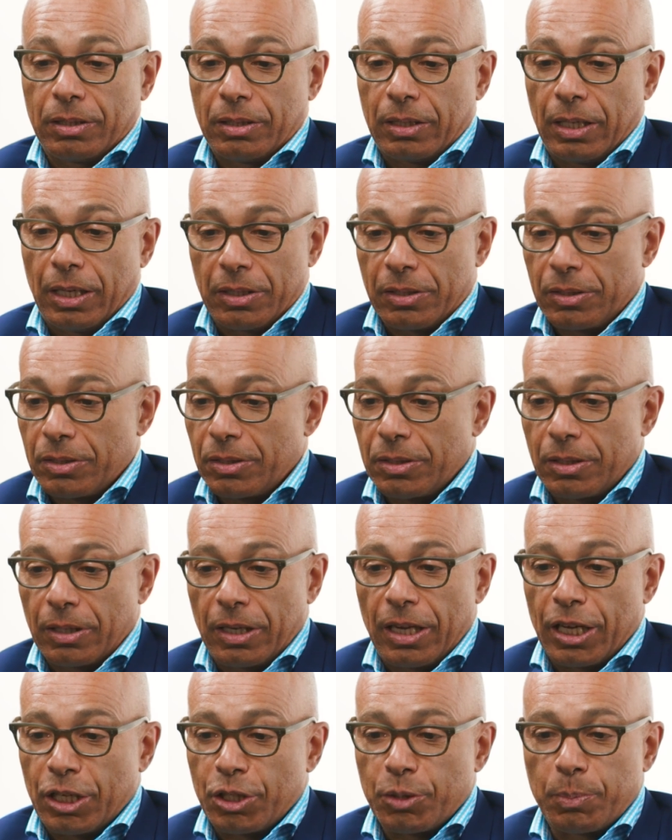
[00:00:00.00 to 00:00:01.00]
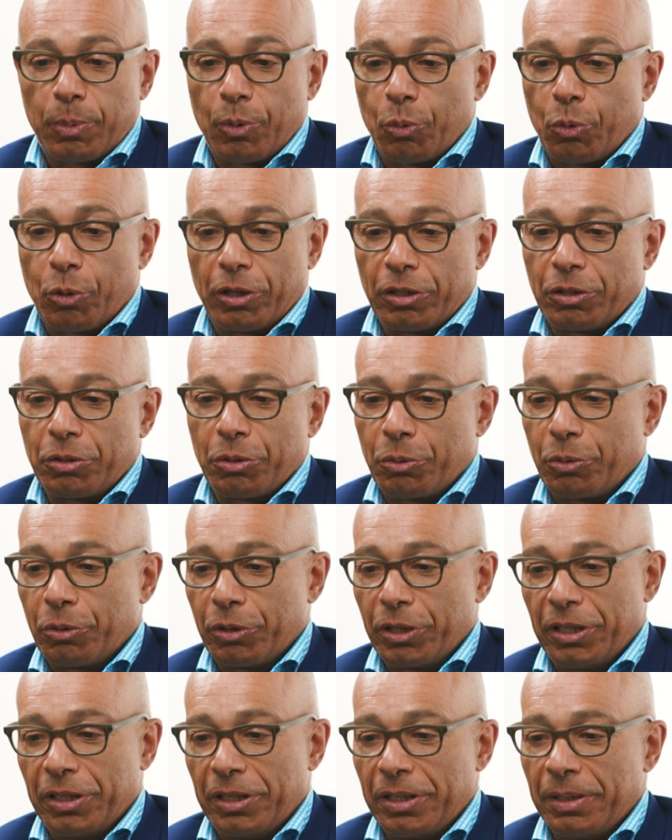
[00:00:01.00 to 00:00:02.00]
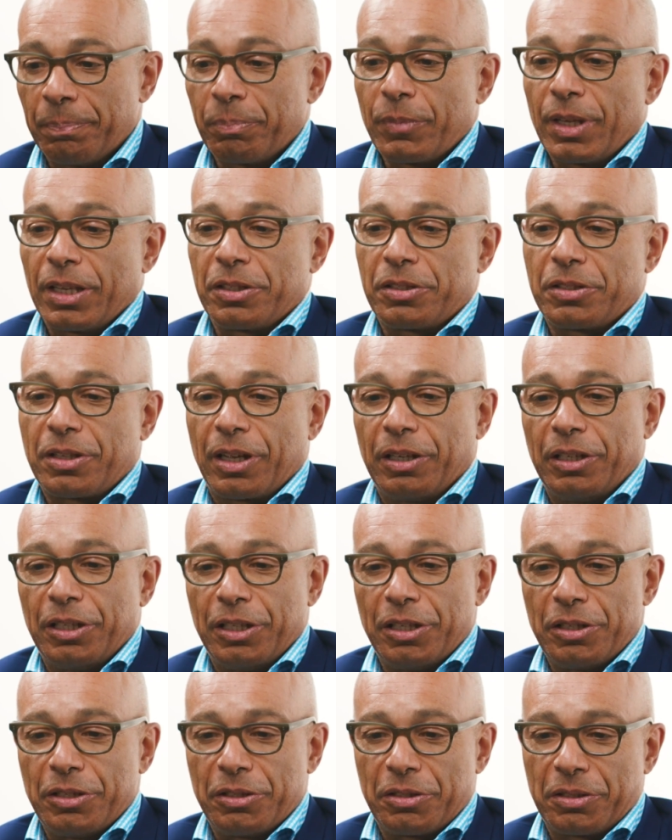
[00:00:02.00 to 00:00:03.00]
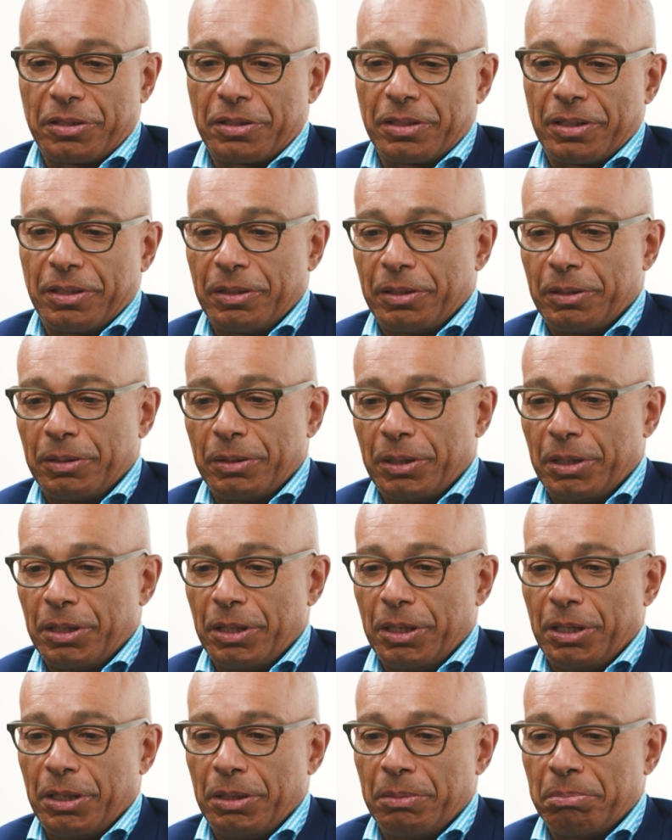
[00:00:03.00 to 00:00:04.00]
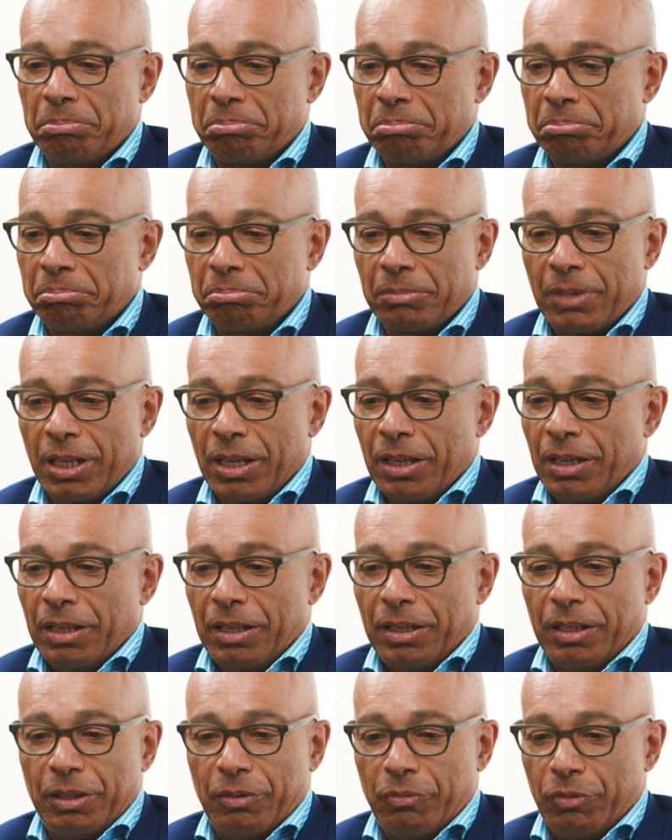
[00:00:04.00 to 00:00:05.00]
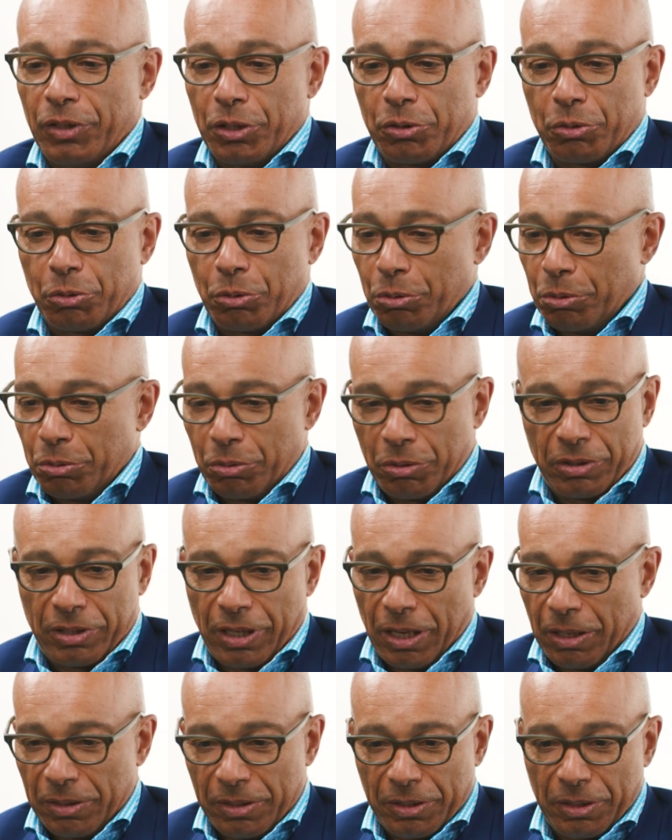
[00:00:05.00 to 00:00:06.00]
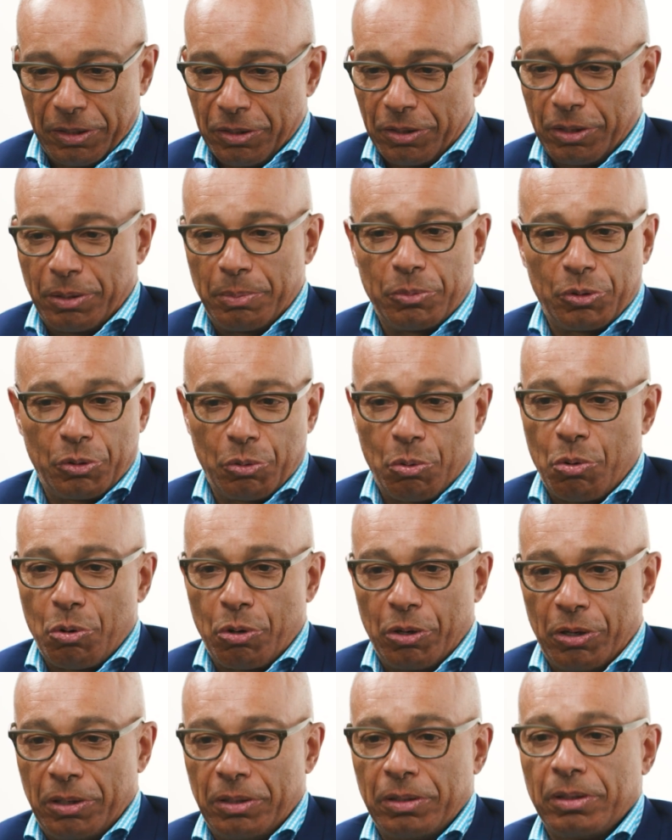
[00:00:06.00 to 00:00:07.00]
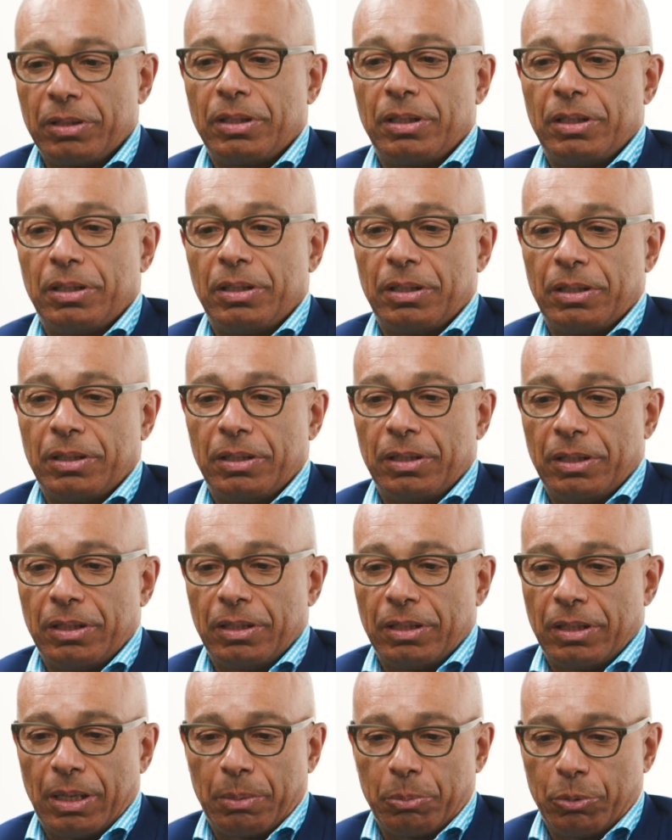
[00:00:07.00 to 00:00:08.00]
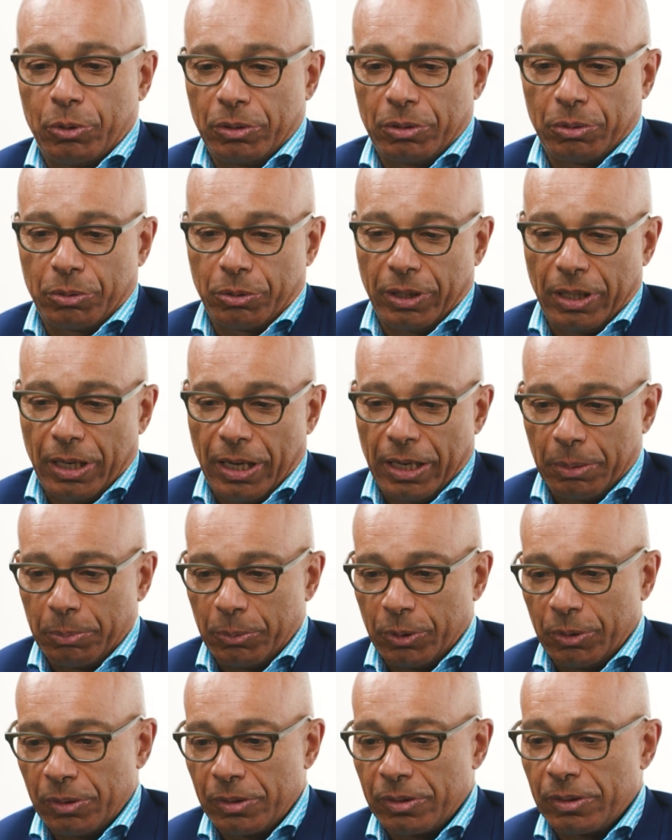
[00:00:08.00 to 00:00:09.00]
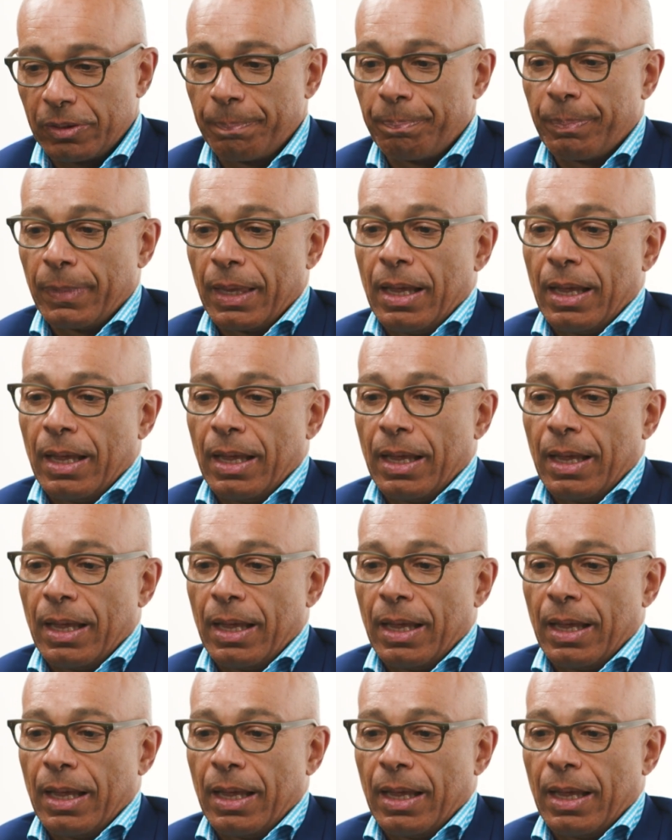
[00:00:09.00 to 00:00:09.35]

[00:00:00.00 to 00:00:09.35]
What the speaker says: test exploratory studies in vitro cell systems or in laboratory animals,